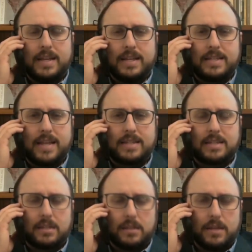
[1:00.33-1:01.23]
is that it's
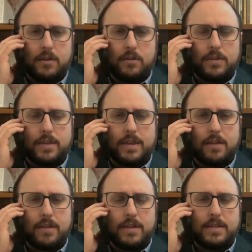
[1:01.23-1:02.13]
clear that
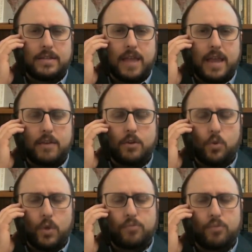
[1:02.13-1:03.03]
there is a
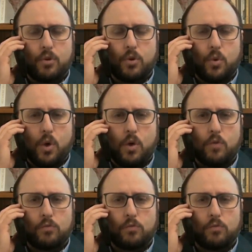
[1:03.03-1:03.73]
quid pro quo